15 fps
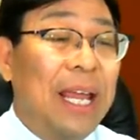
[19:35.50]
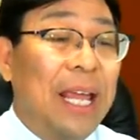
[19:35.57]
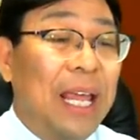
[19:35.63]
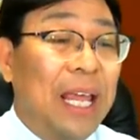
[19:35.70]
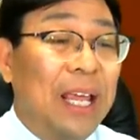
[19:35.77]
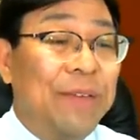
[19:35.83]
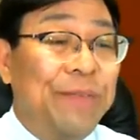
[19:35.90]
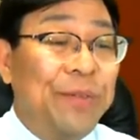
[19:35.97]

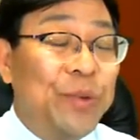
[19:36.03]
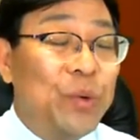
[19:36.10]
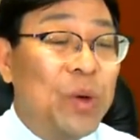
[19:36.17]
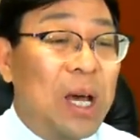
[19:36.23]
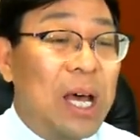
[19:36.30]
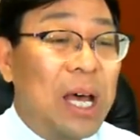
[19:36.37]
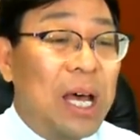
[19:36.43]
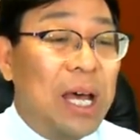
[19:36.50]
If you
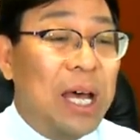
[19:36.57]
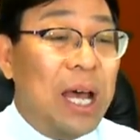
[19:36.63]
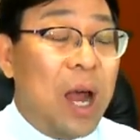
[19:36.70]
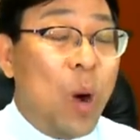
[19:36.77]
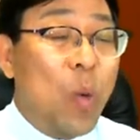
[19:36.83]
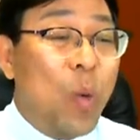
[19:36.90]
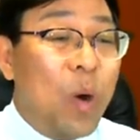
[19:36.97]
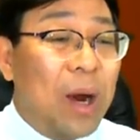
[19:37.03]
are
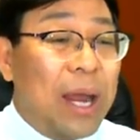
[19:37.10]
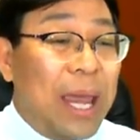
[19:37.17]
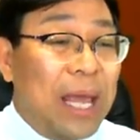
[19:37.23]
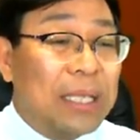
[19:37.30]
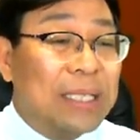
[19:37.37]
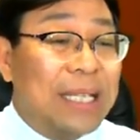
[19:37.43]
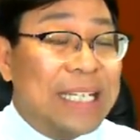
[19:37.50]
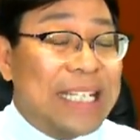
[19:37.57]
work
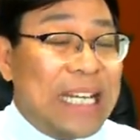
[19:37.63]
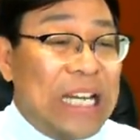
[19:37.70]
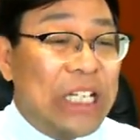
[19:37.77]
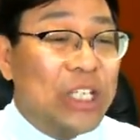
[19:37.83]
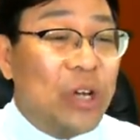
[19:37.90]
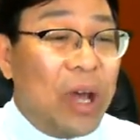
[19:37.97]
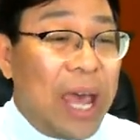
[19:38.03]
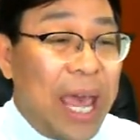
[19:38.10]
as a
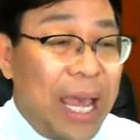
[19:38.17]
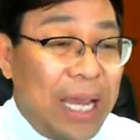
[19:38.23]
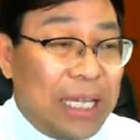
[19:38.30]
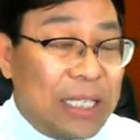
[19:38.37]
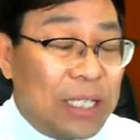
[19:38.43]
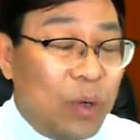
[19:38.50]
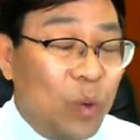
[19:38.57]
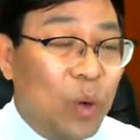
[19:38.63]
teacher
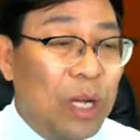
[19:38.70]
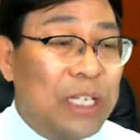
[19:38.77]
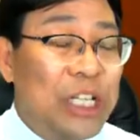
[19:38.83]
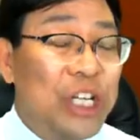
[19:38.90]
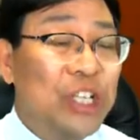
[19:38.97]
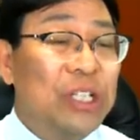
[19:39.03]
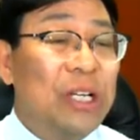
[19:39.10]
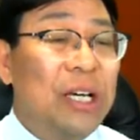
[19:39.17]
aide or
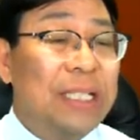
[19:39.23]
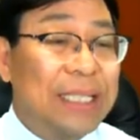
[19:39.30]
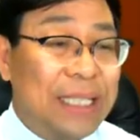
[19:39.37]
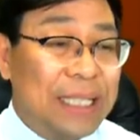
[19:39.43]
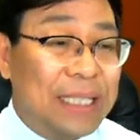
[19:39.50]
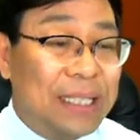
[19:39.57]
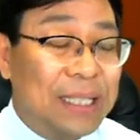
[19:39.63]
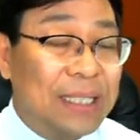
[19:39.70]
teacher
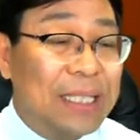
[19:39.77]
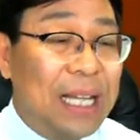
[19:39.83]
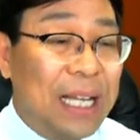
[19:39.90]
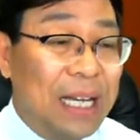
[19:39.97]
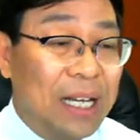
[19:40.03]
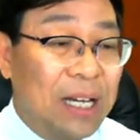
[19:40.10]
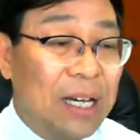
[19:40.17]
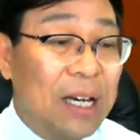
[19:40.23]
assistant
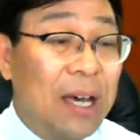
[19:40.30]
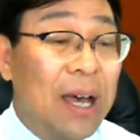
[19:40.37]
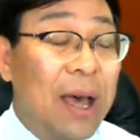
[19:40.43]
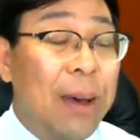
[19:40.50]
in a